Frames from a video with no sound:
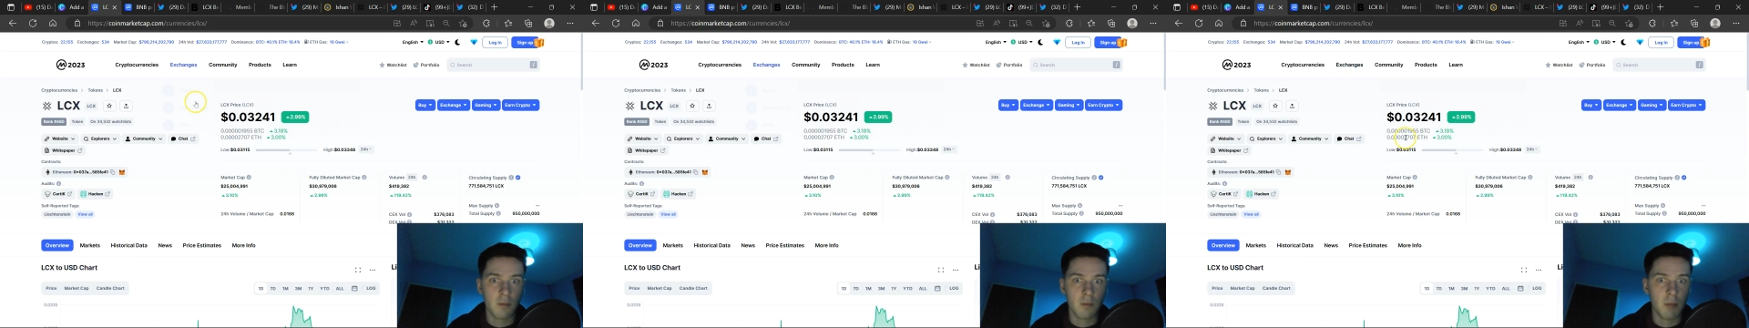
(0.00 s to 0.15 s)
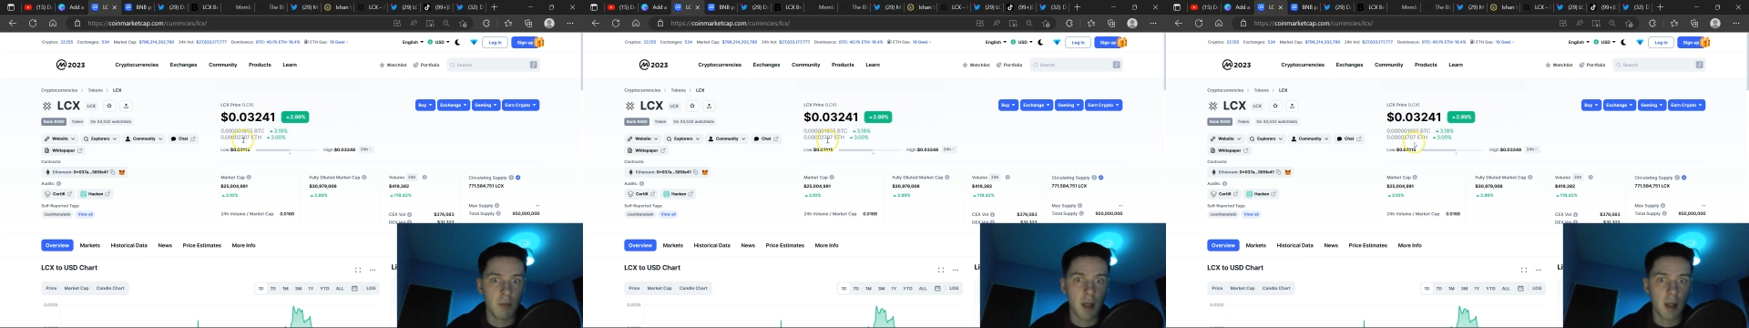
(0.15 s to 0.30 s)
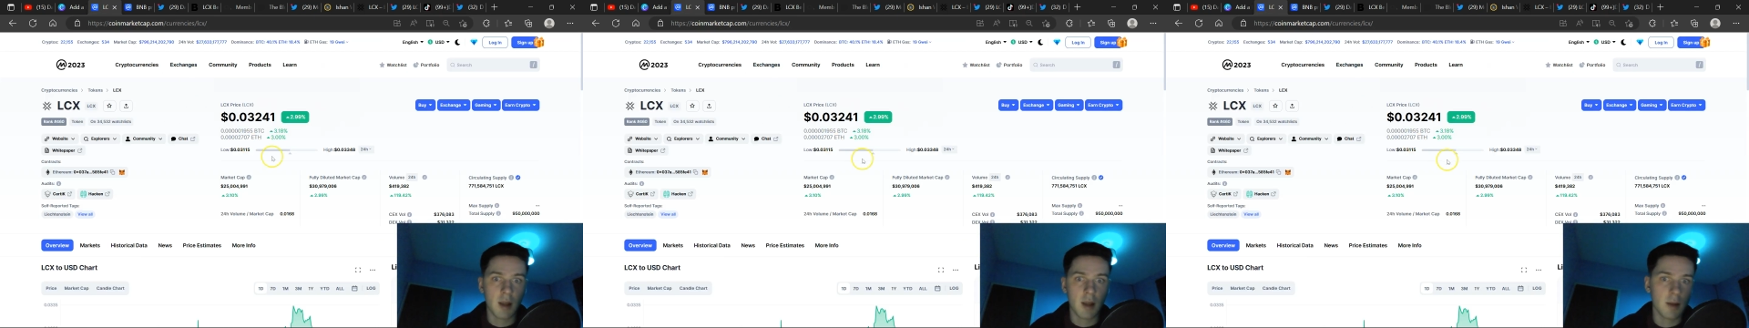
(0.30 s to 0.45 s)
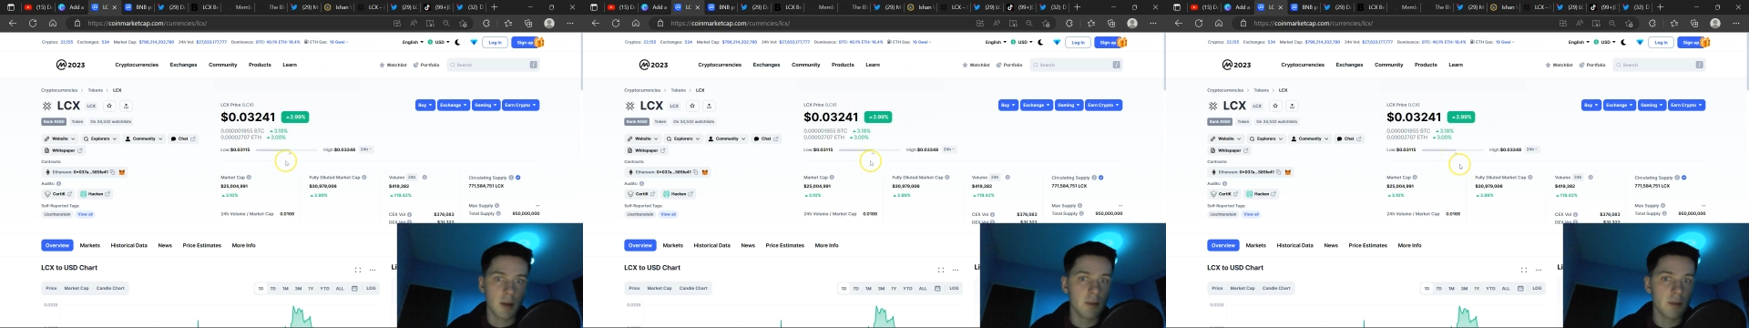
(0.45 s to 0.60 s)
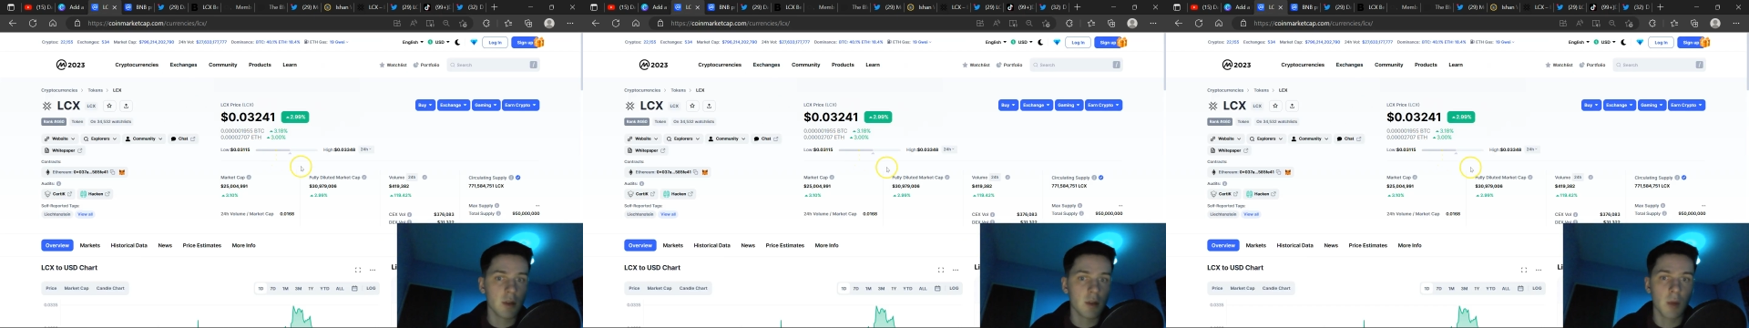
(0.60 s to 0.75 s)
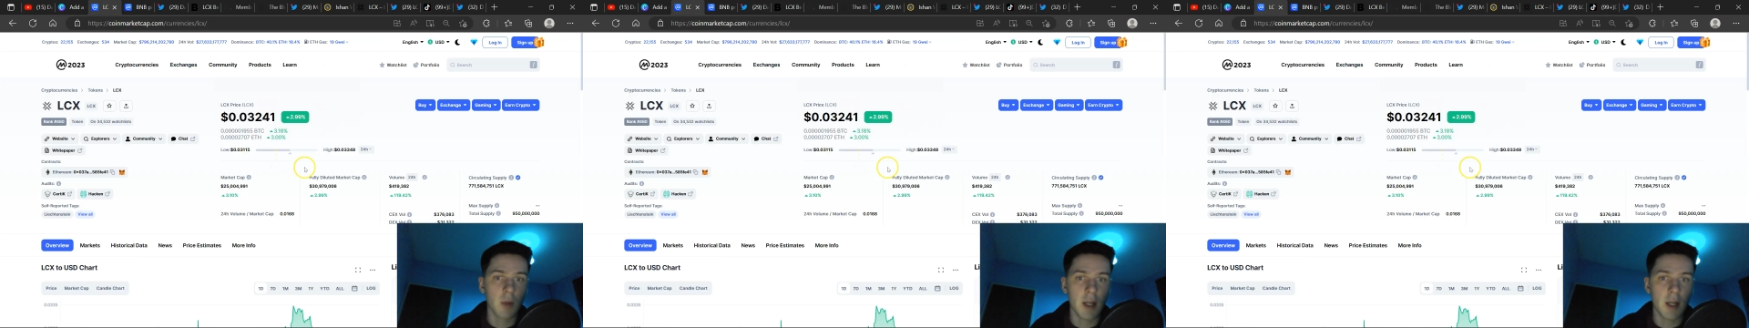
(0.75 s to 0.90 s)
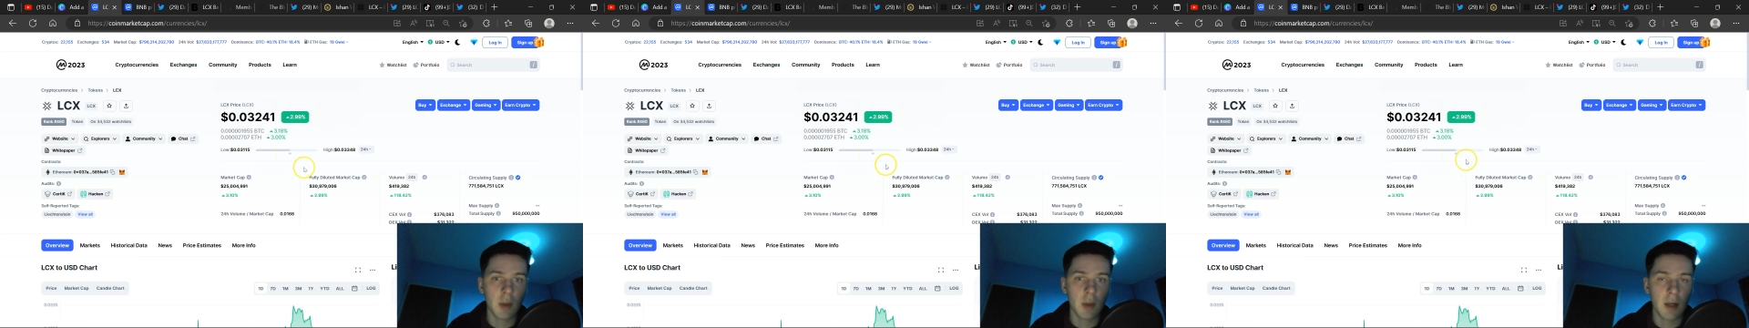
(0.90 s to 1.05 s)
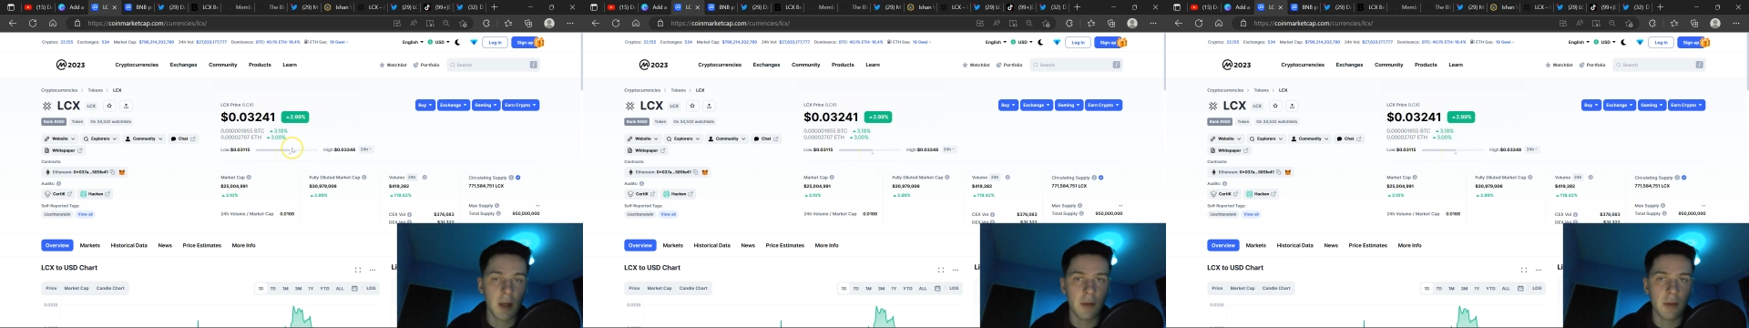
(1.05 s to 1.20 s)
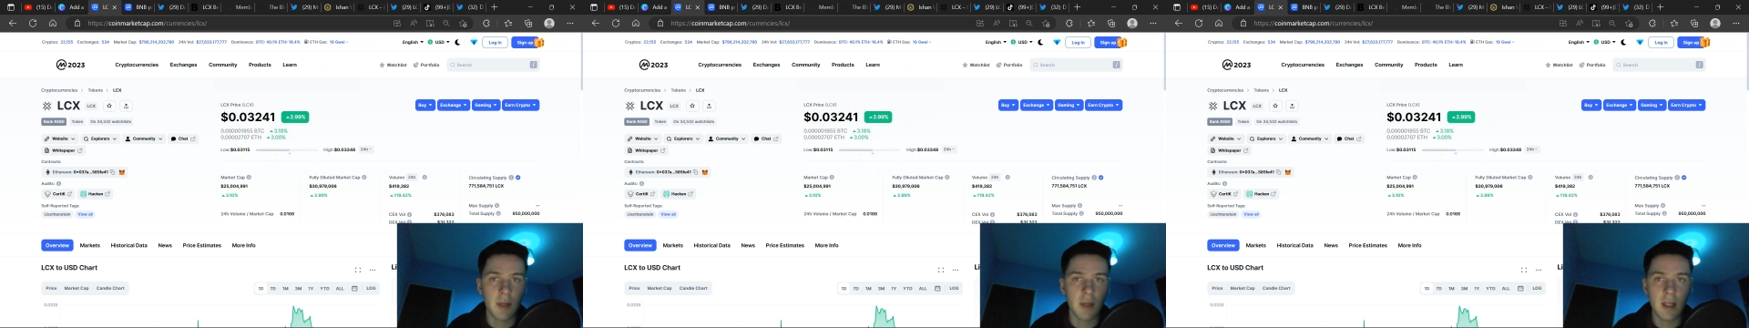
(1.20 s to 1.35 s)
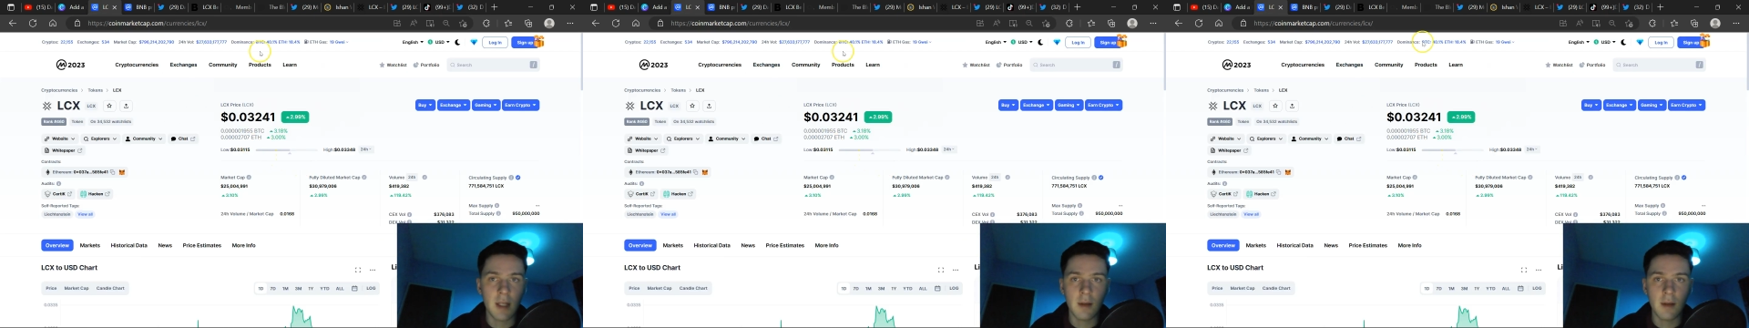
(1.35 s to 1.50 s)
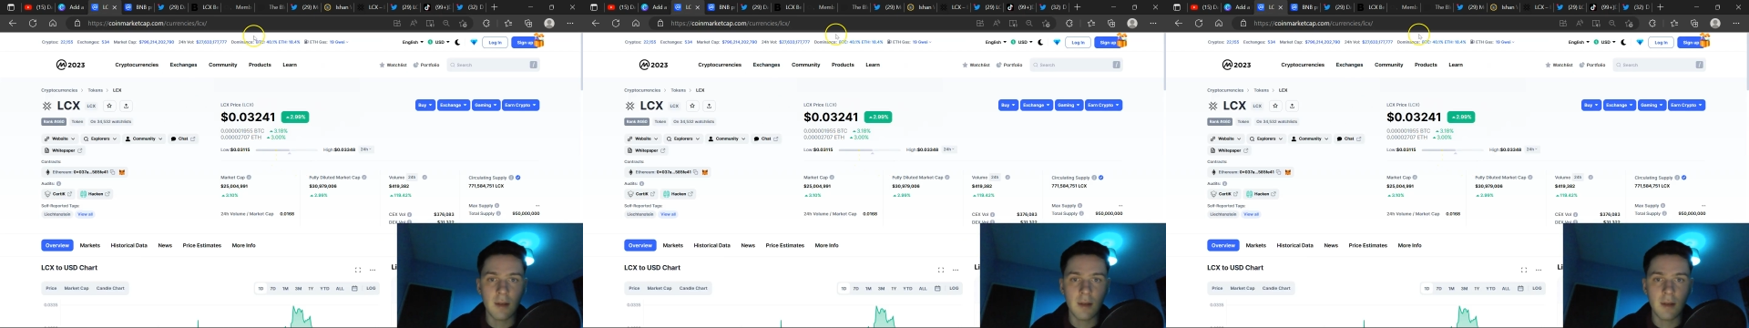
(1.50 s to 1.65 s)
MiCA 2023,